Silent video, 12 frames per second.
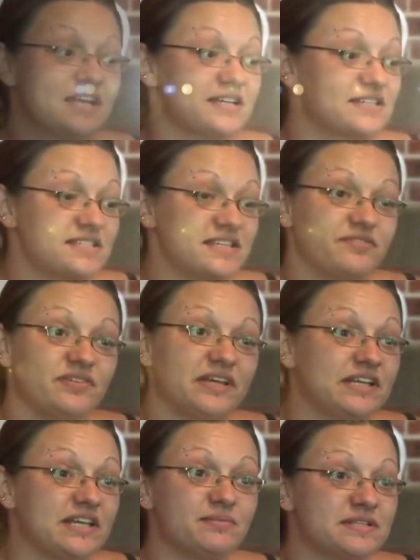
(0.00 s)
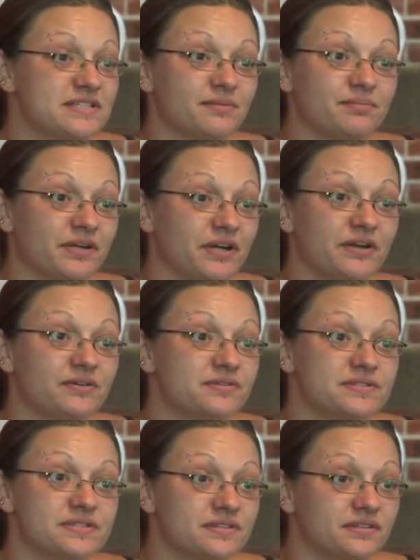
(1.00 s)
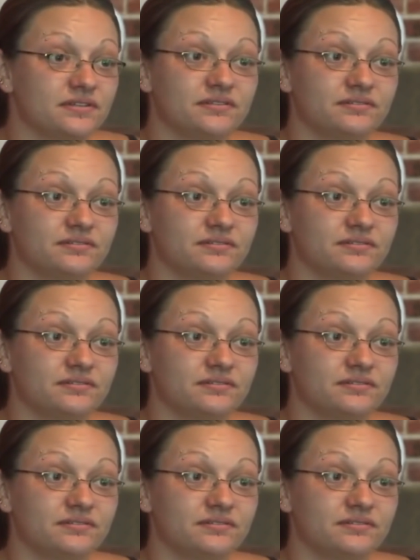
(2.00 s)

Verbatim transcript: It's like sniffing demons up your nose.